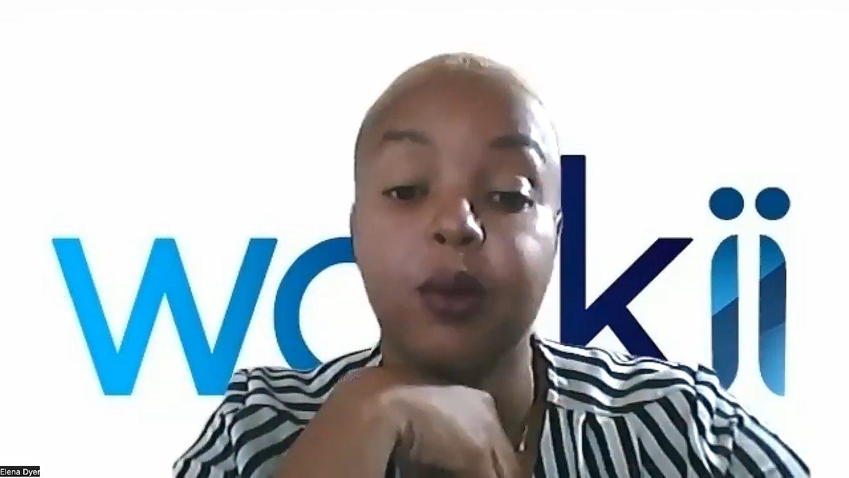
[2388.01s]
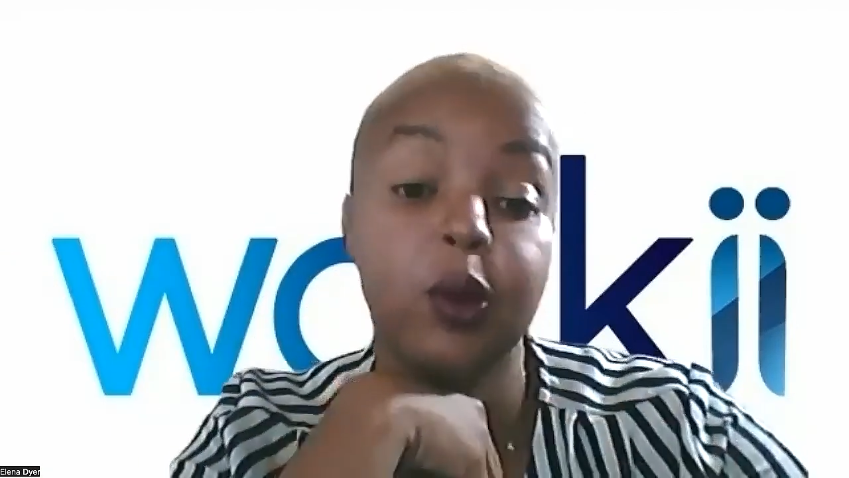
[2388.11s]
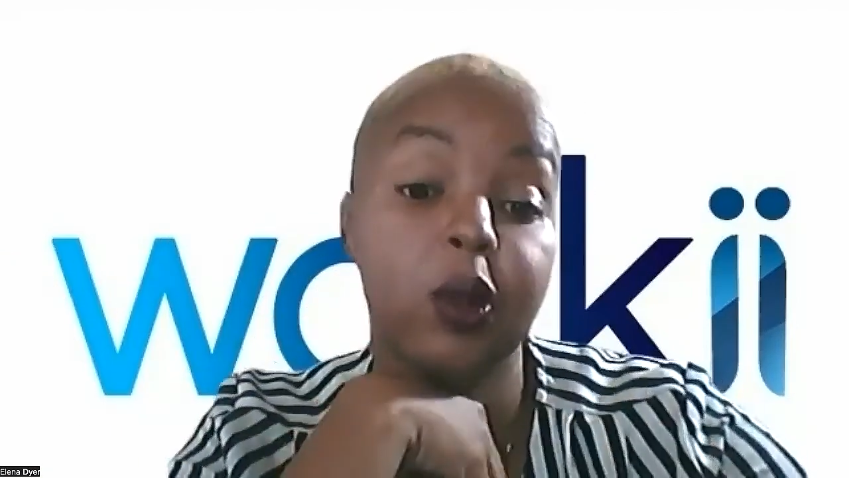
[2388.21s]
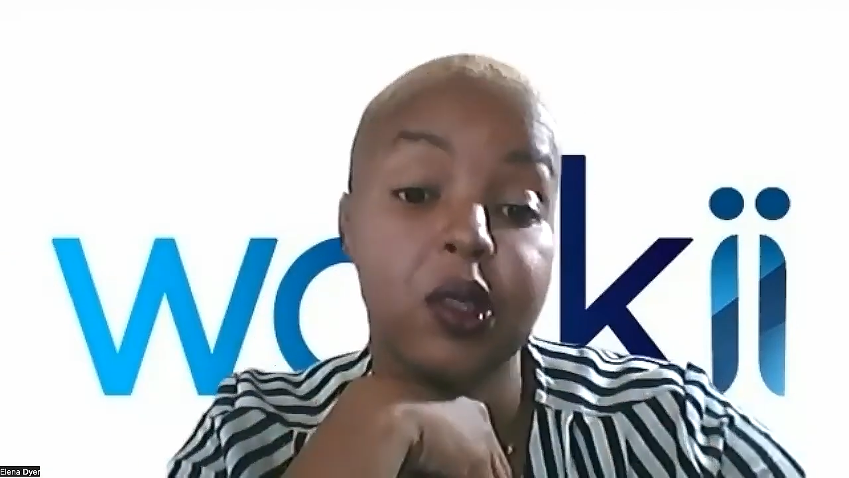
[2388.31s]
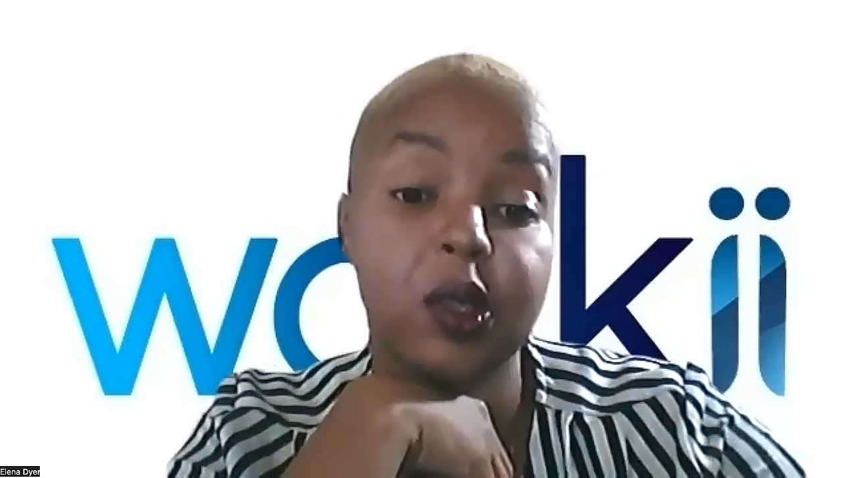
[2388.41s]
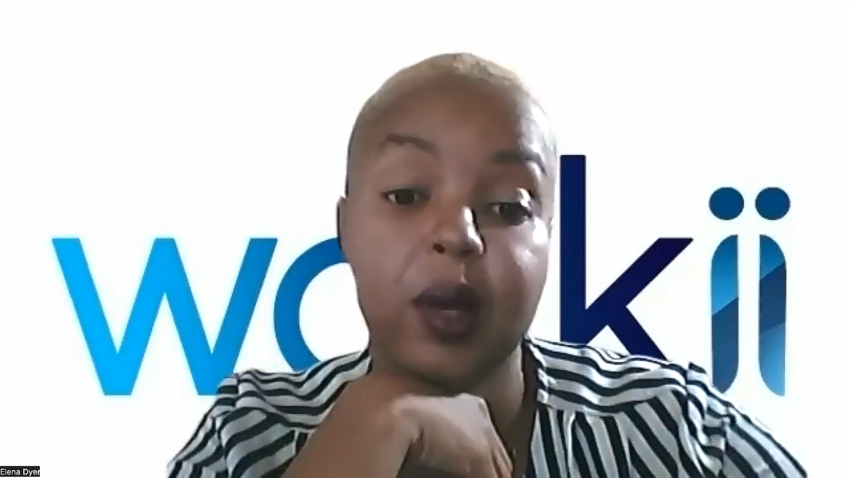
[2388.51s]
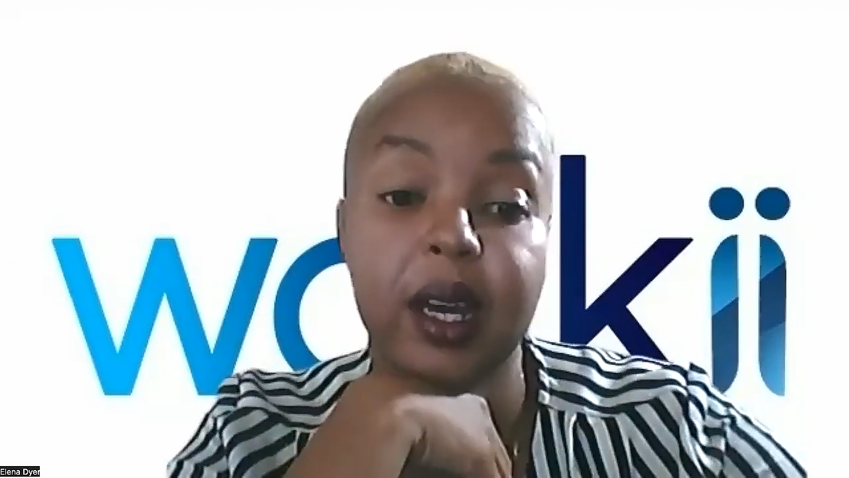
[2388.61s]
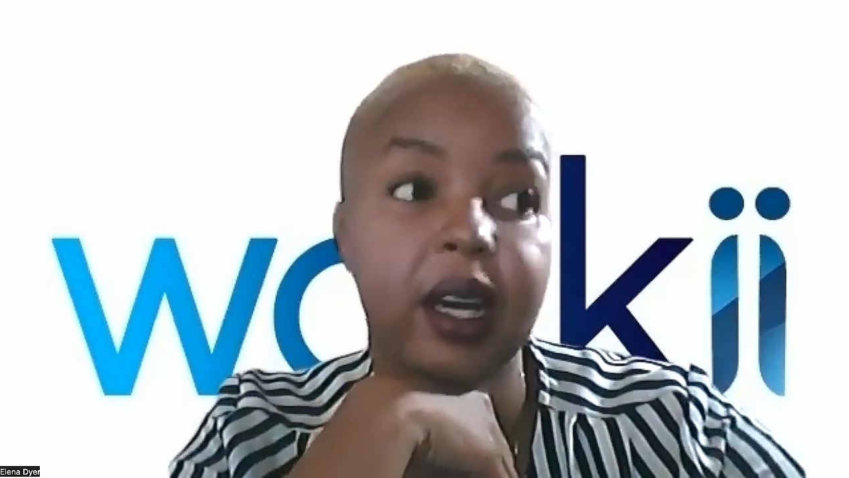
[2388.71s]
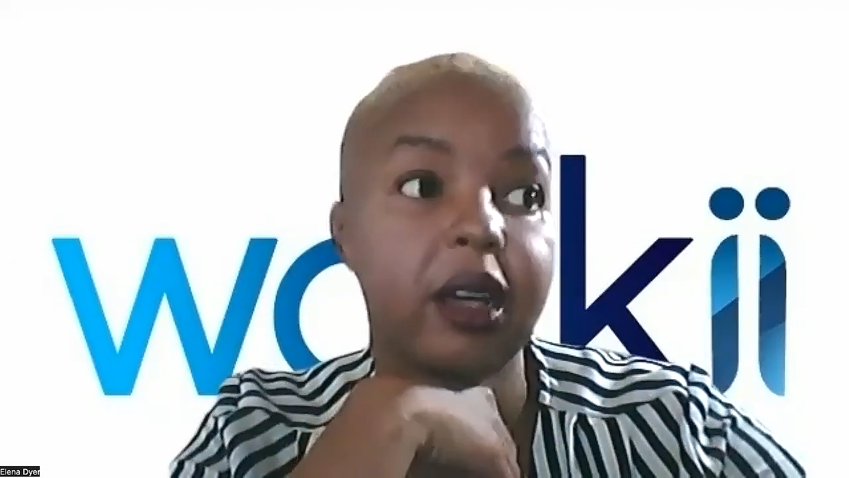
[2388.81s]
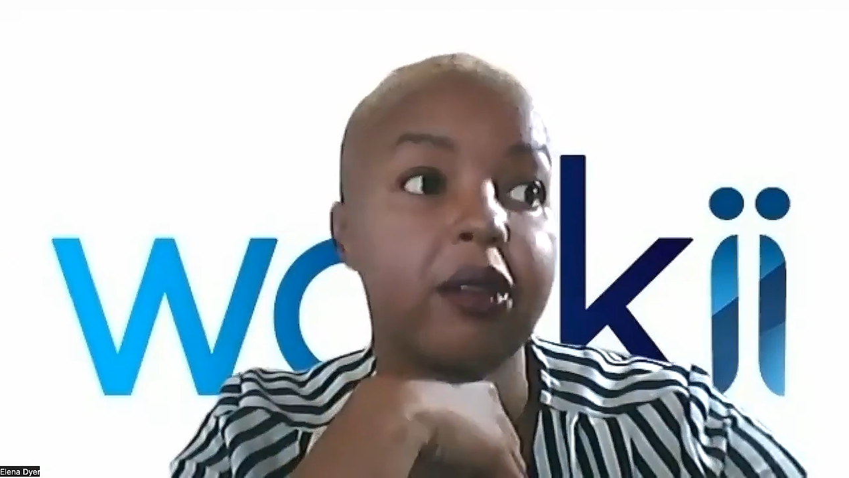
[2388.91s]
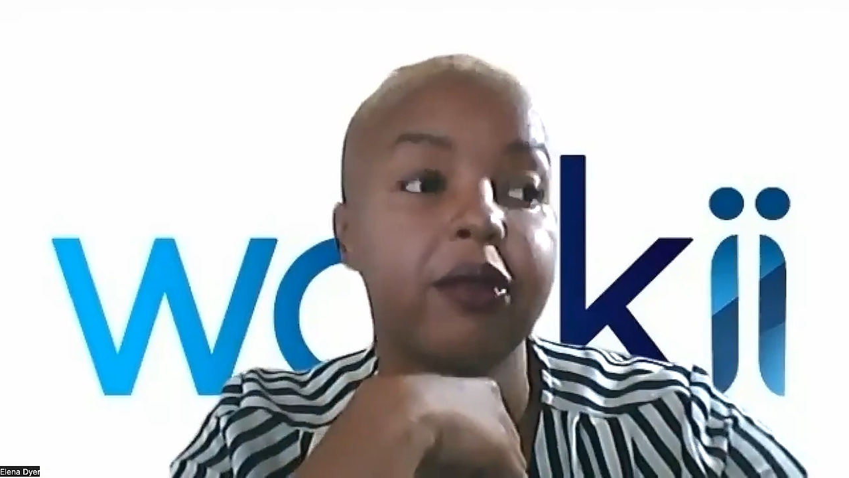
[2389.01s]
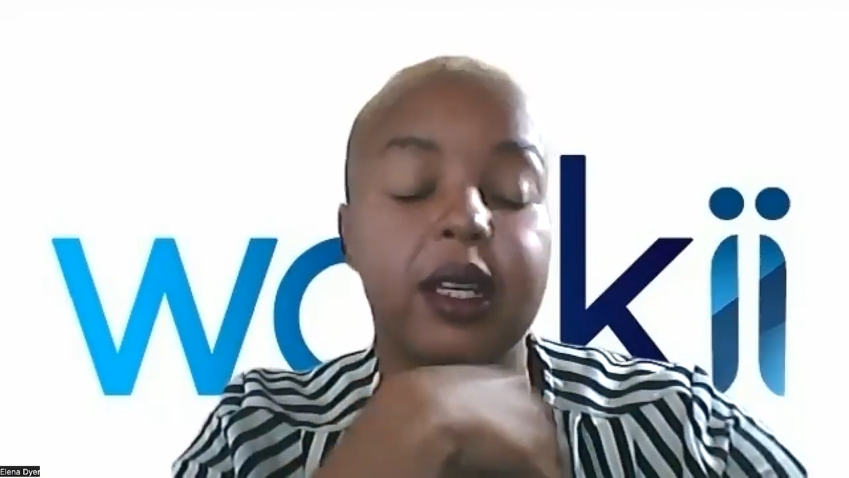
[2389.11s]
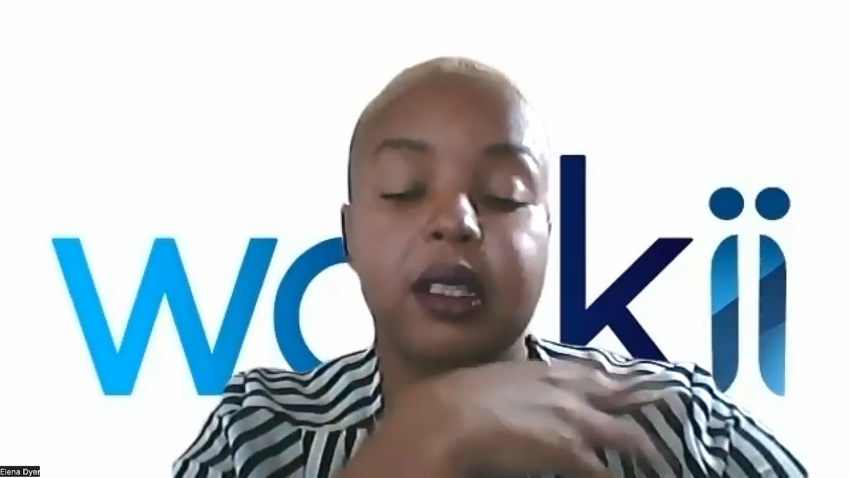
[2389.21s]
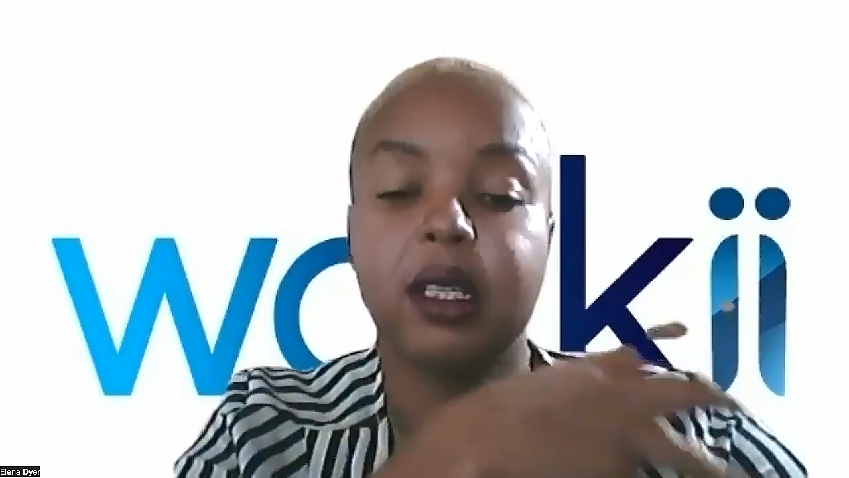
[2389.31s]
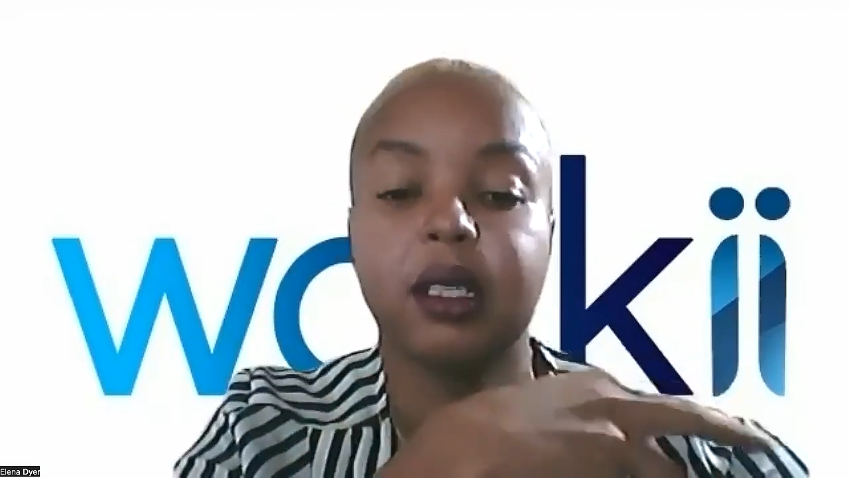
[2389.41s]
we would also have
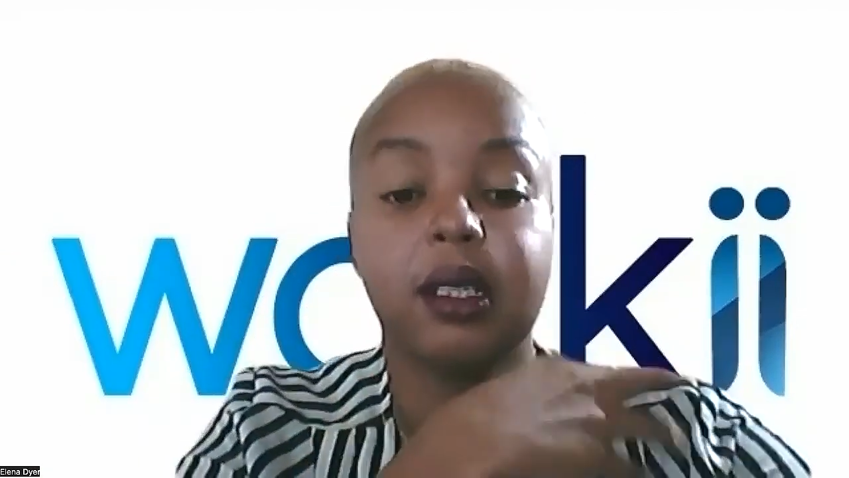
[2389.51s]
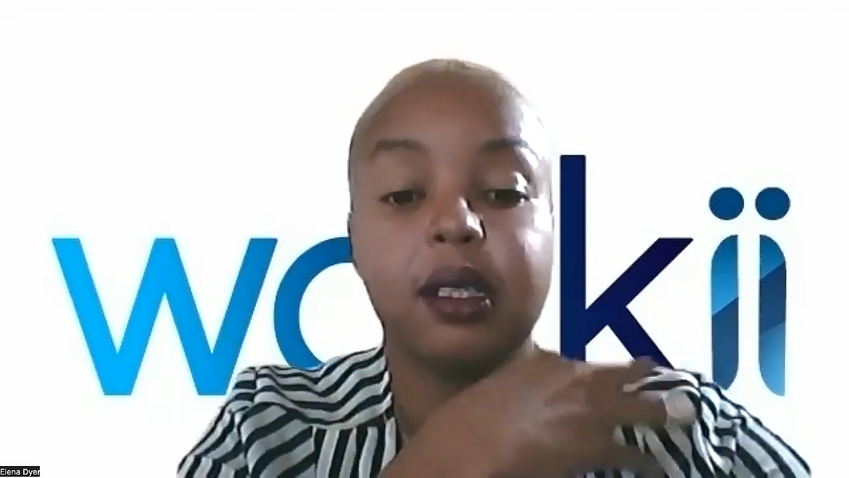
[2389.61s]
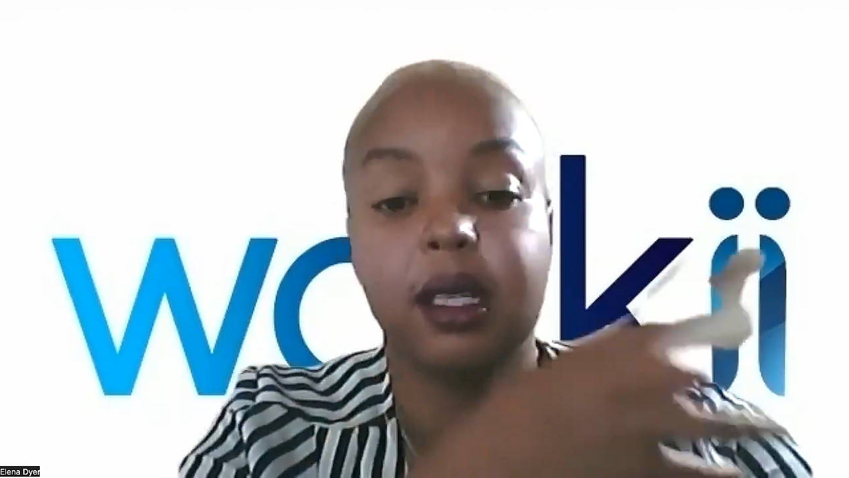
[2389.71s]
consultants